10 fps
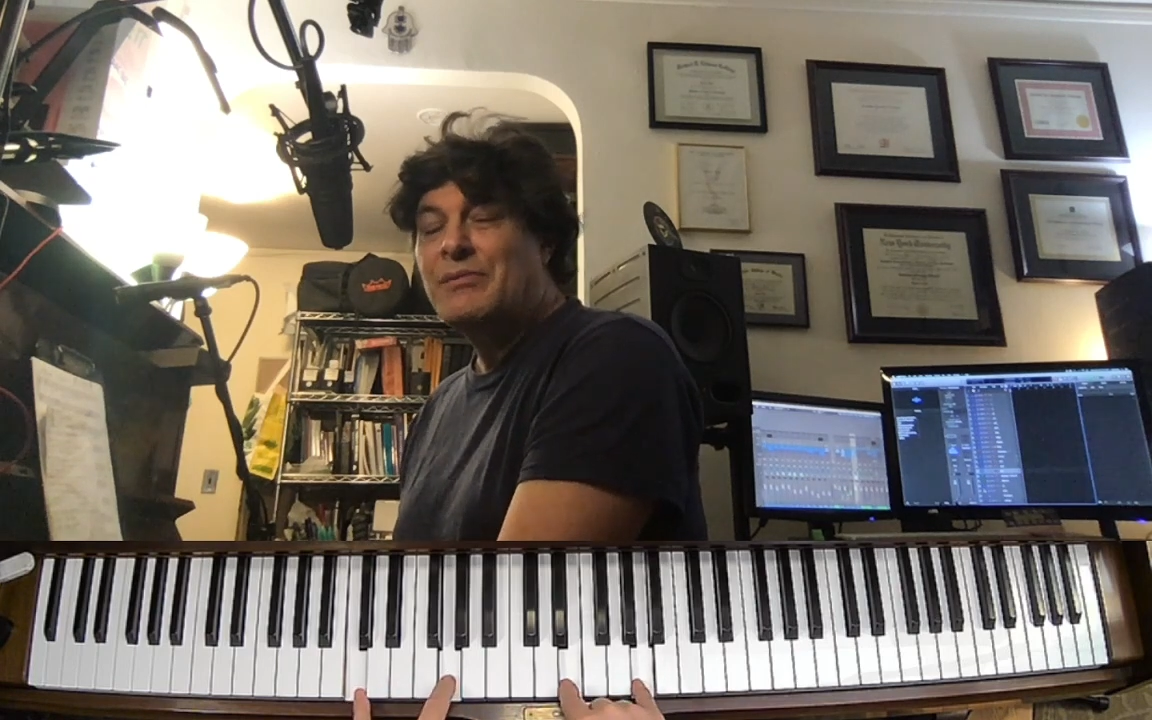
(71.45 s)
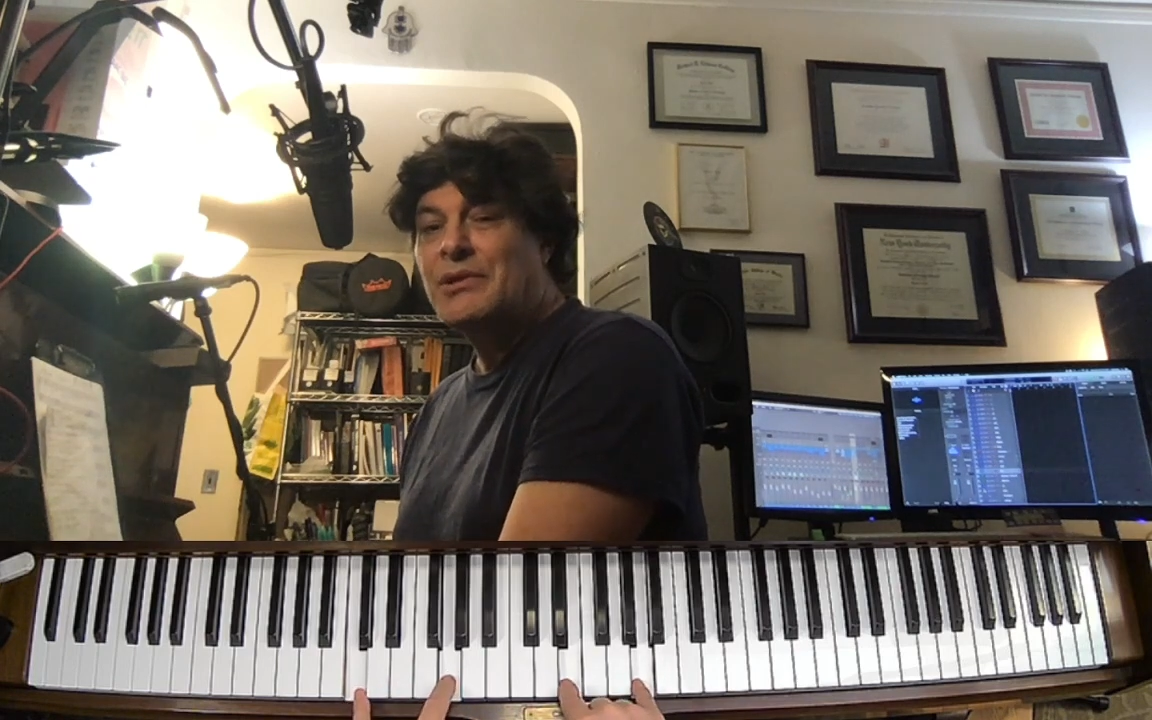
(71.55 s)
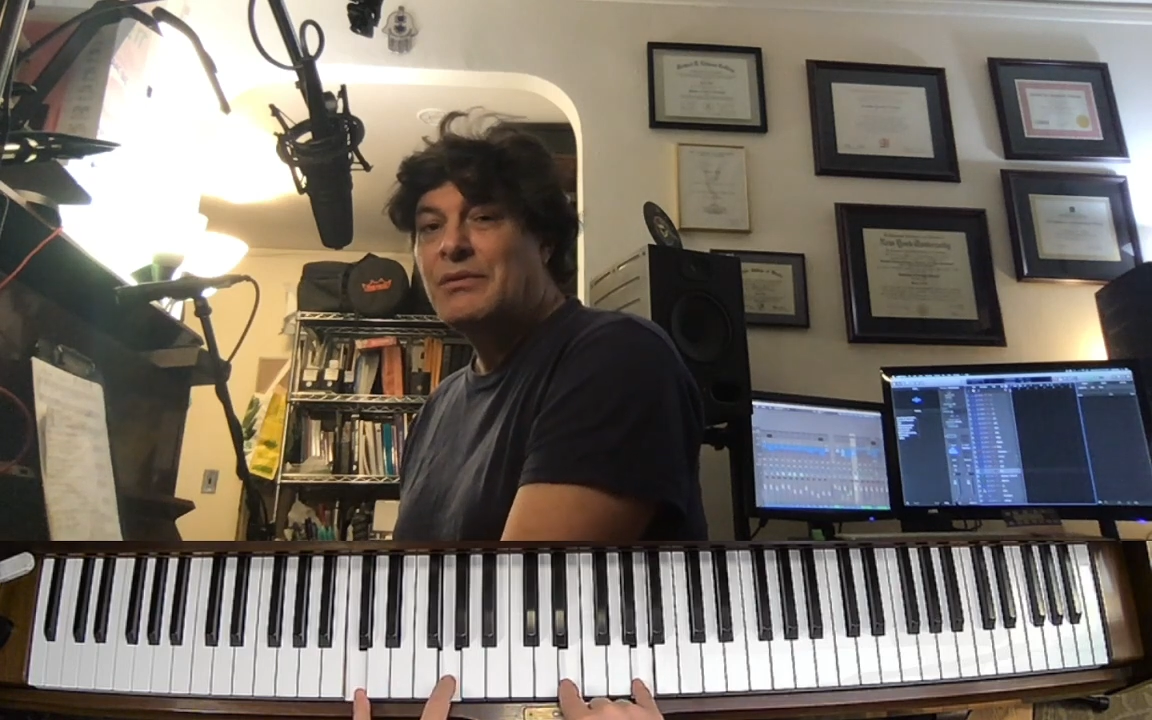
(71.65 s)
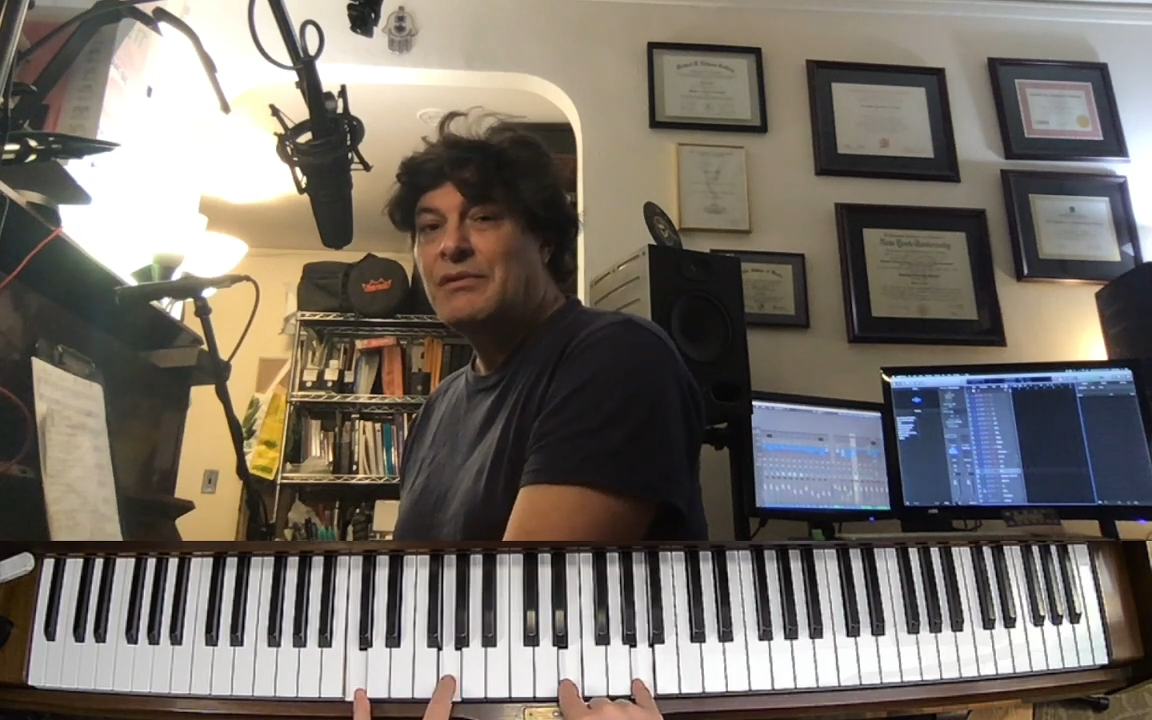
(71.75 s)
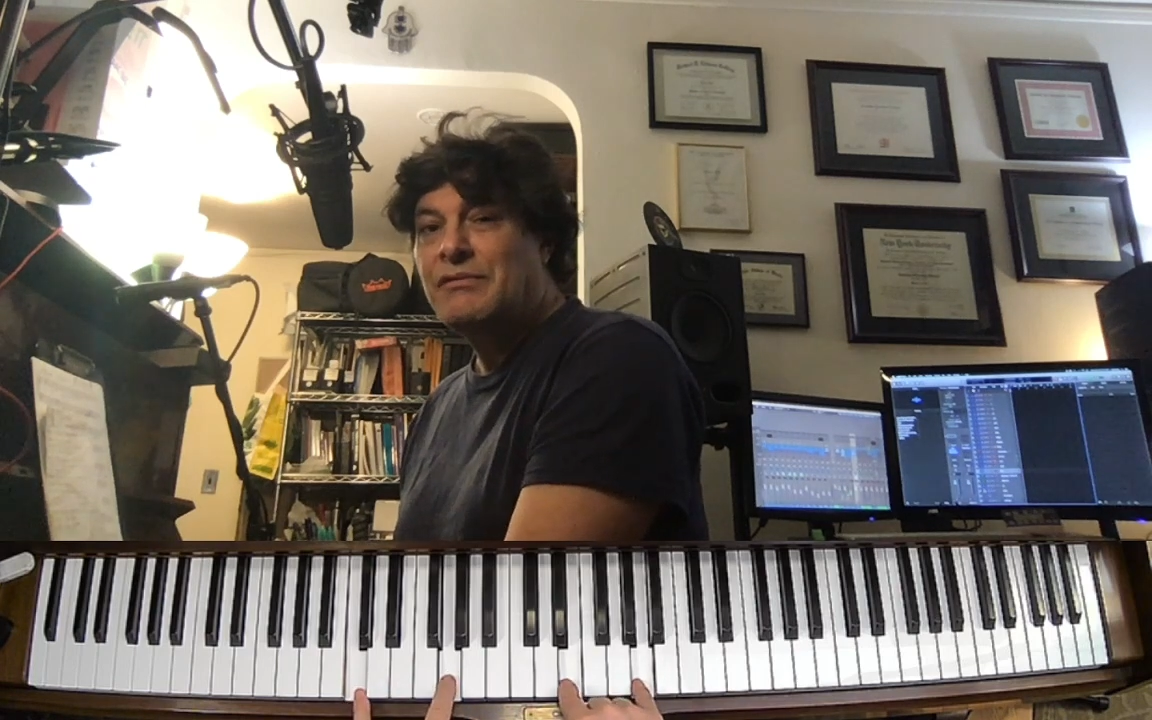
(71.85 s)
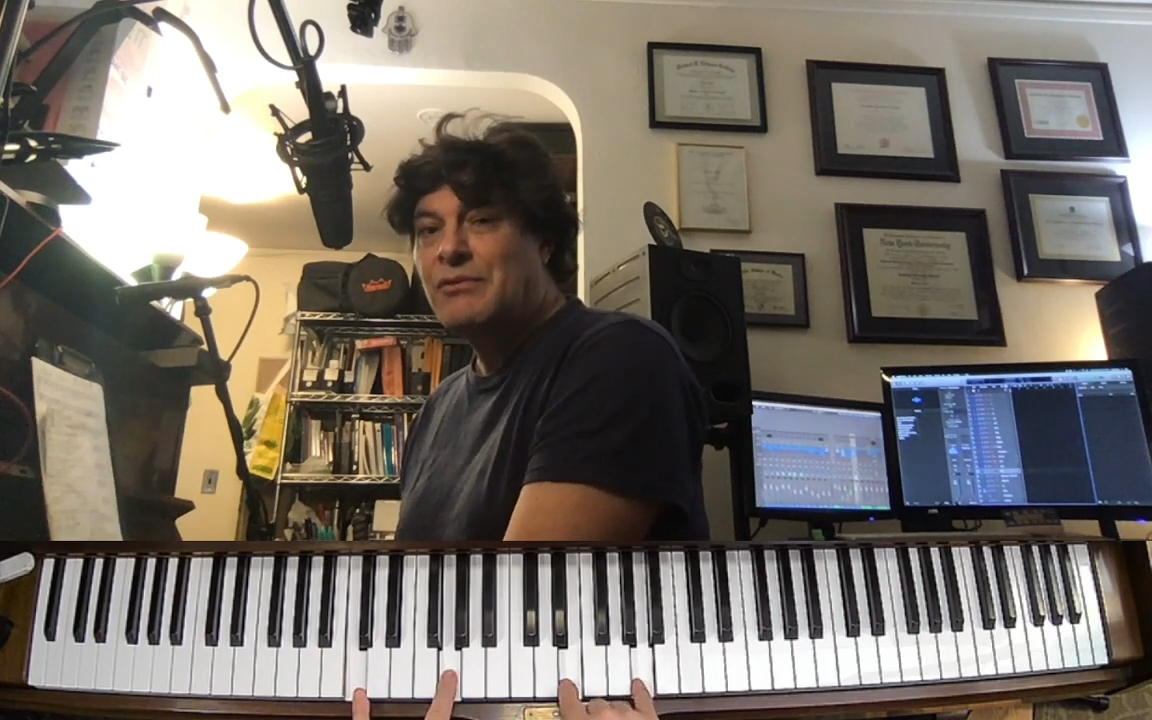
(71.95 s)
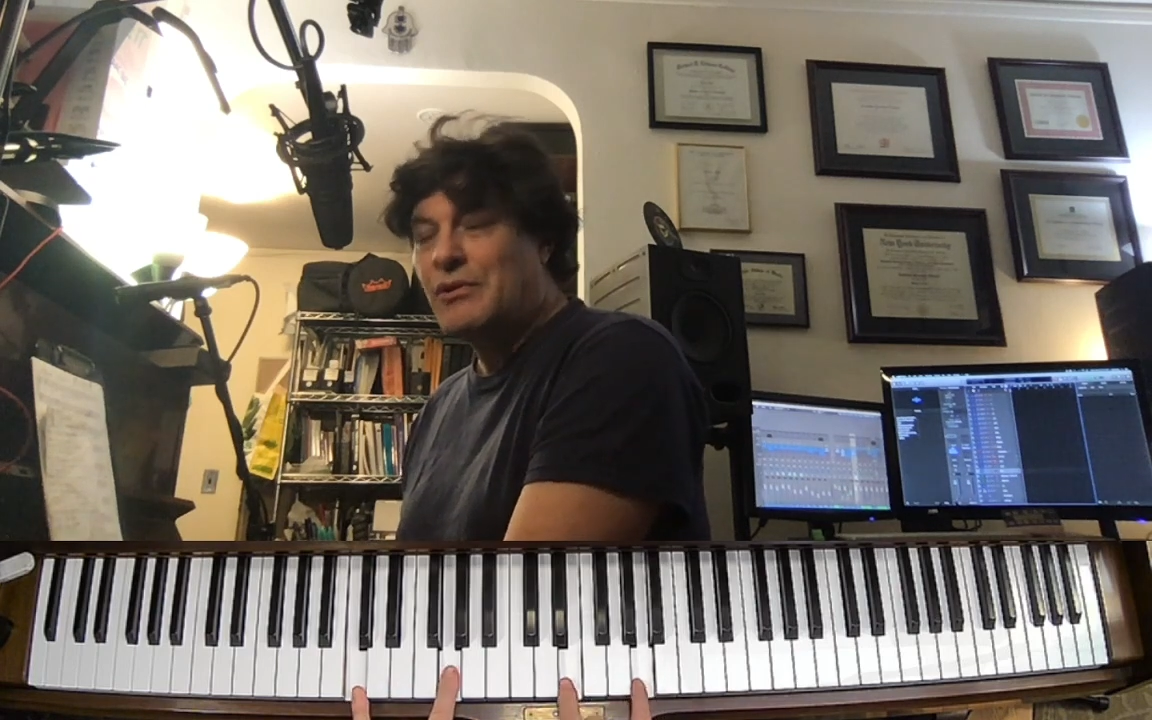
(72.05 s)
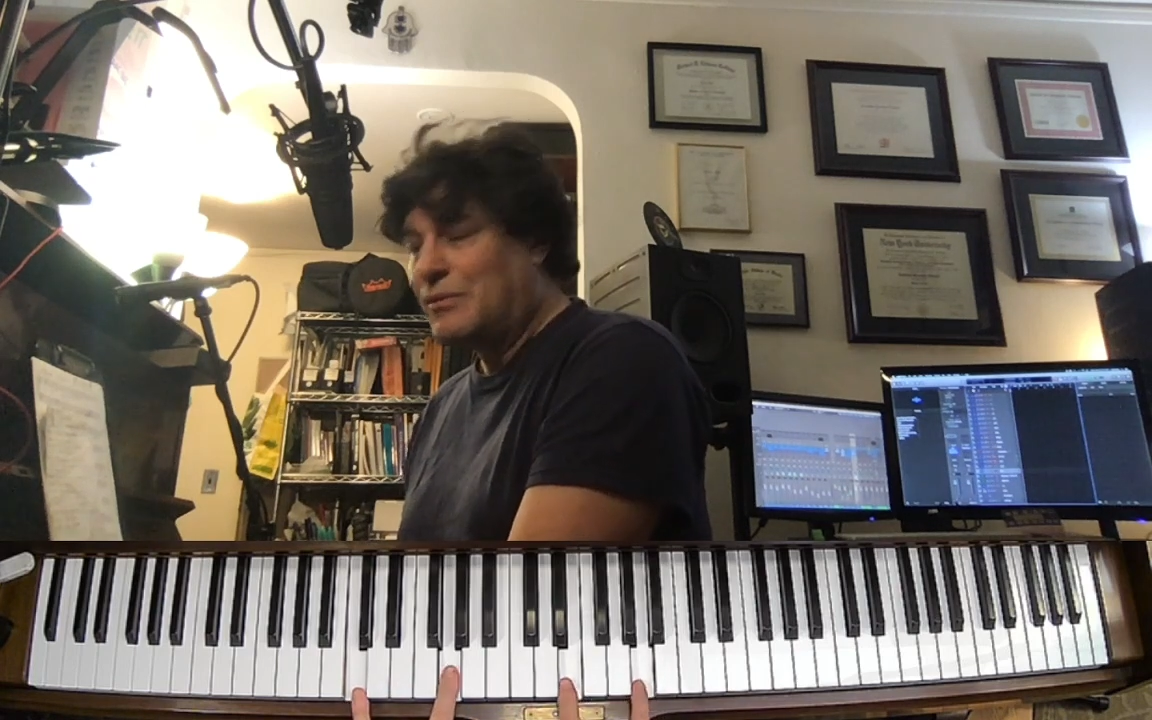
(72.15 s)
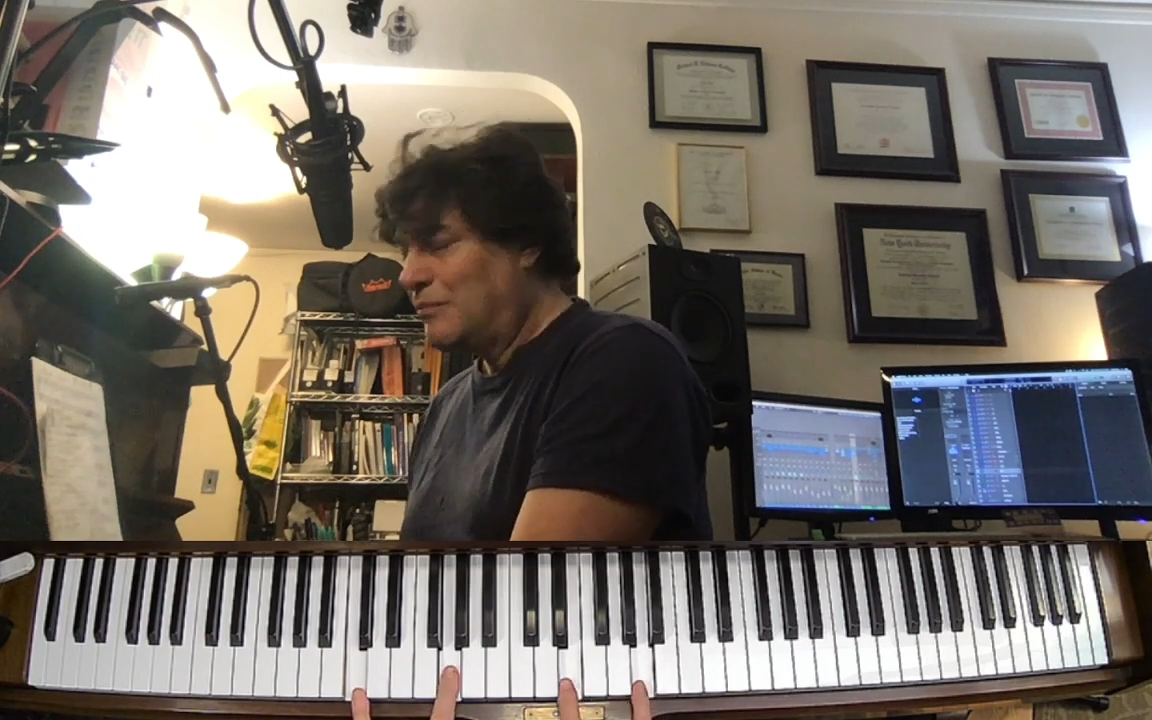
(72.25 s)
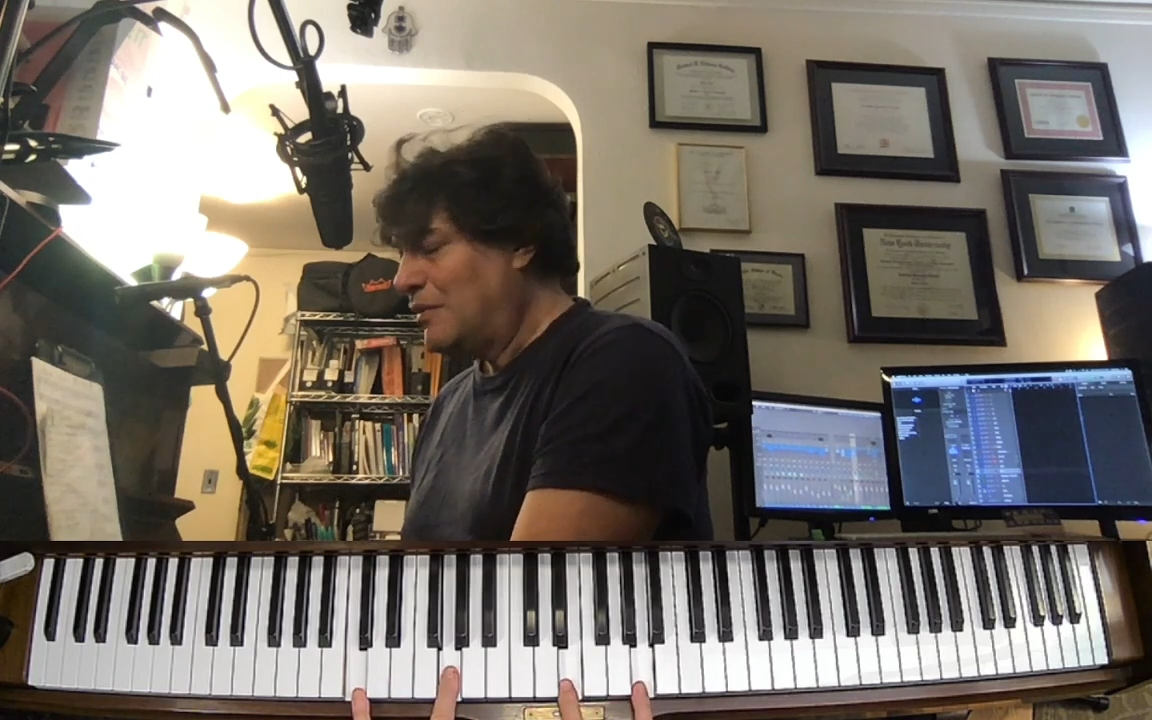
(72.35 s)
2 and 4.